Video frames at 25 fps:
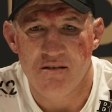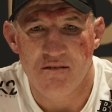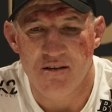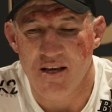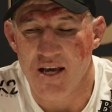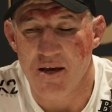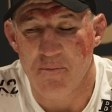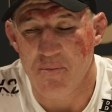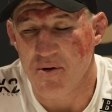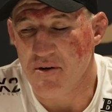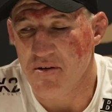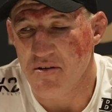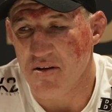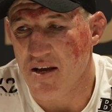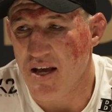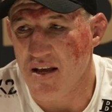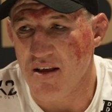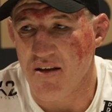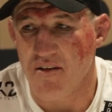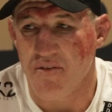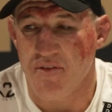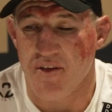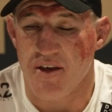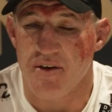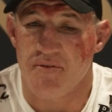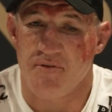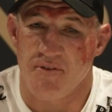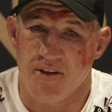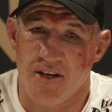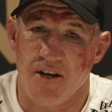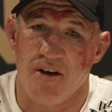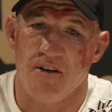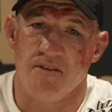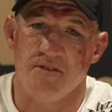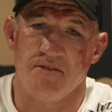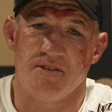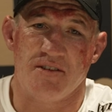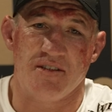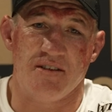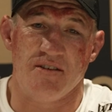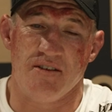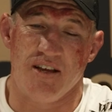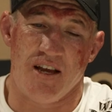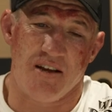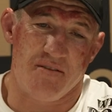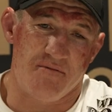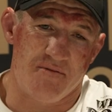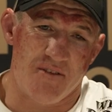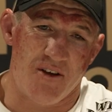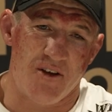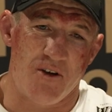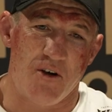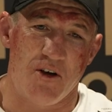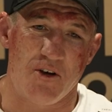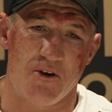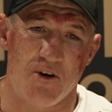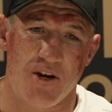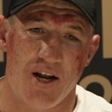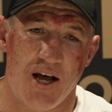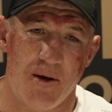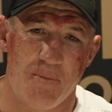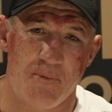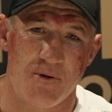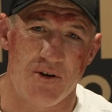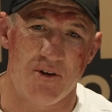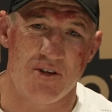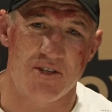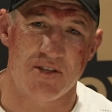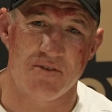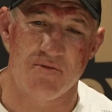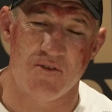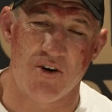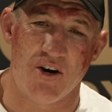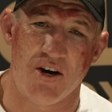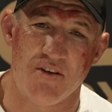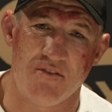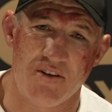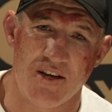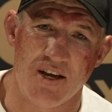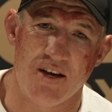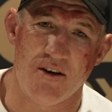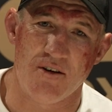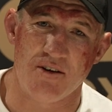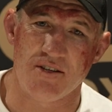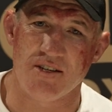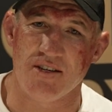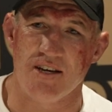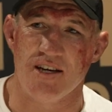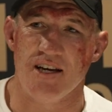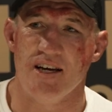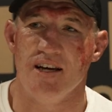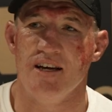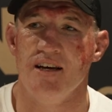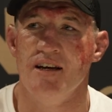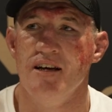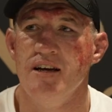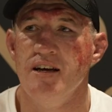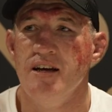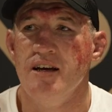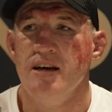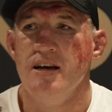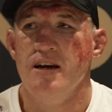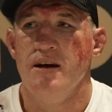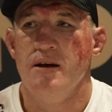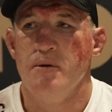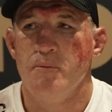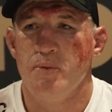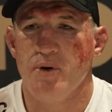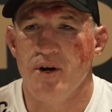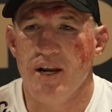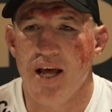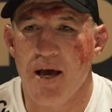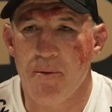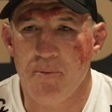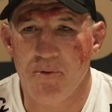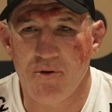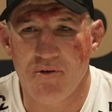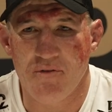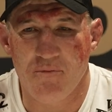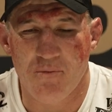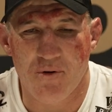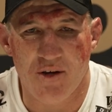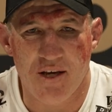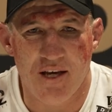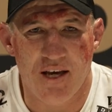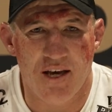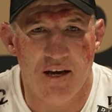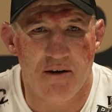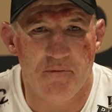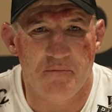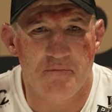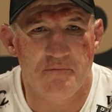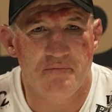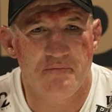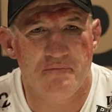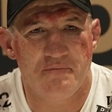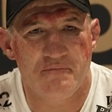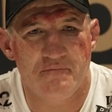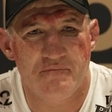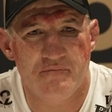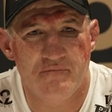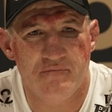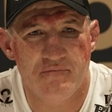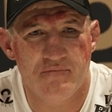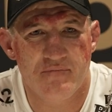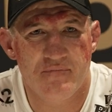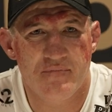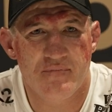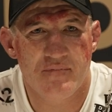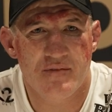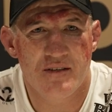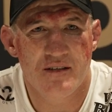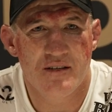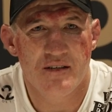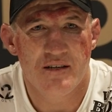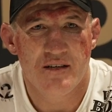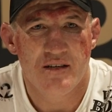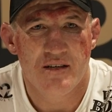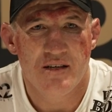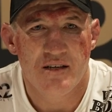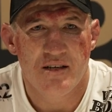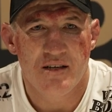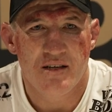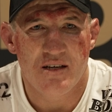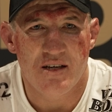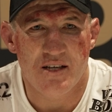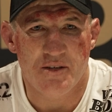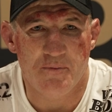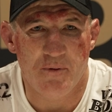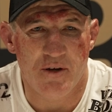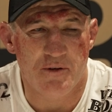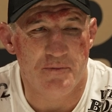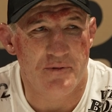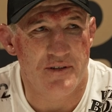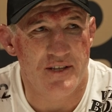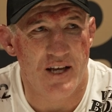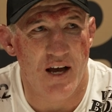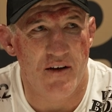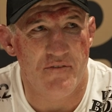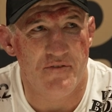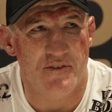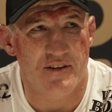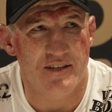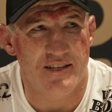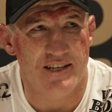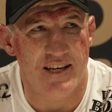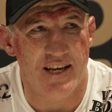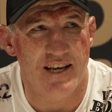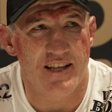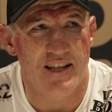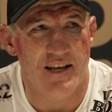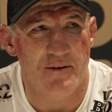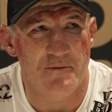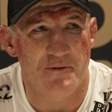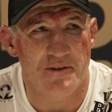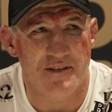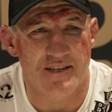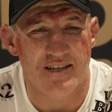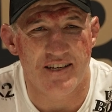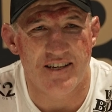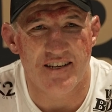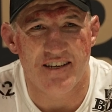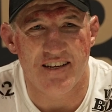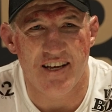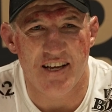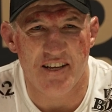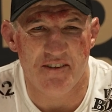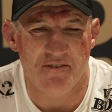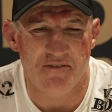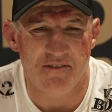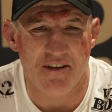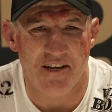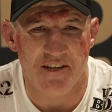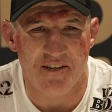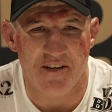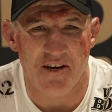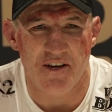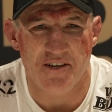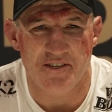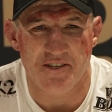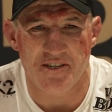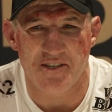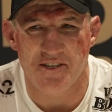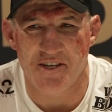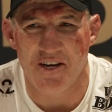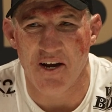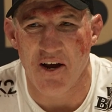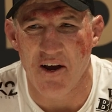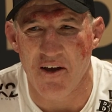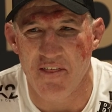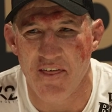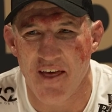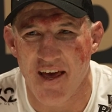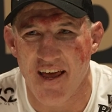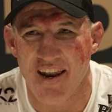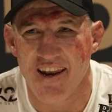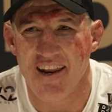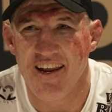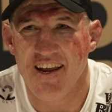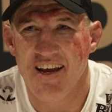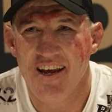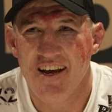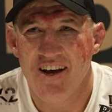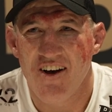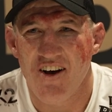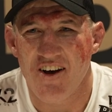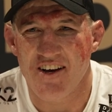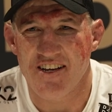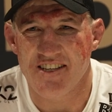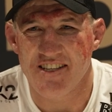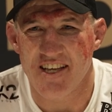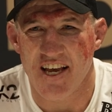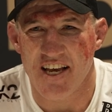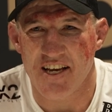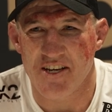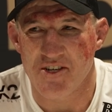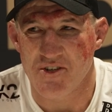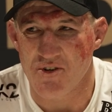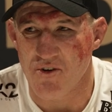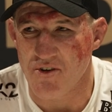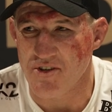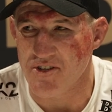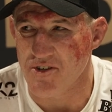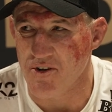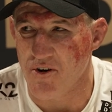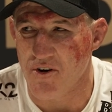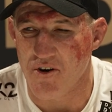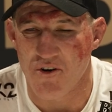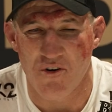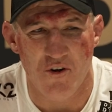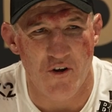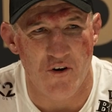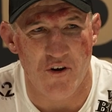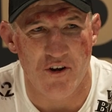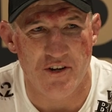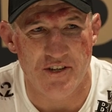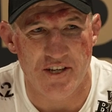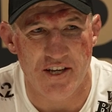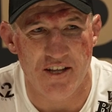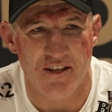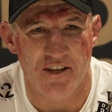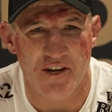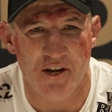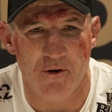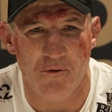But thankfully I got up and I survived. Yeah, I was pretty happy with my, I suppose, my toughness there. That was it goes to show that I can take a shot. It's not ideal.